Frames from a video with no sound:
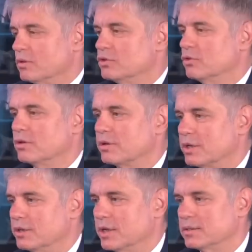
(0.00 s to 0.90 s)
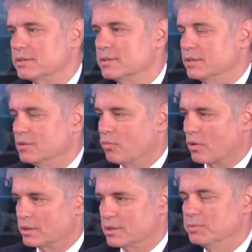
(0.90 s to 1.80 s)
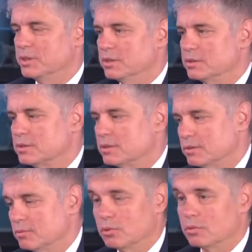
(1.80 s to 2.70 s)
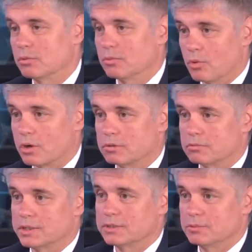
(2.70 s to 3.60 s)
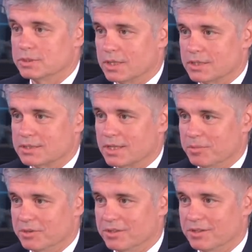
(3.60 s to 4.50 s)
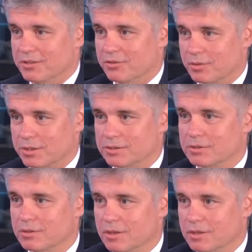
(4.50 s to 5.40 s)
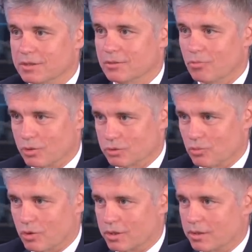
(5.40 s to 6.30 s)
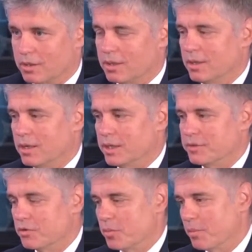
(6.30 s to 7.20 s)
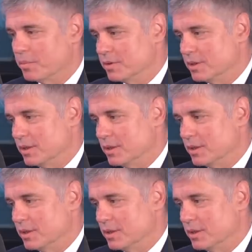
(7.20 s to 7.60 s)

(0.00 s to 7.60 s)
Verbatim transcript: all, I don't agree that the war is imminent. It will war already with us. I mean, the Third World War. And if you remember the...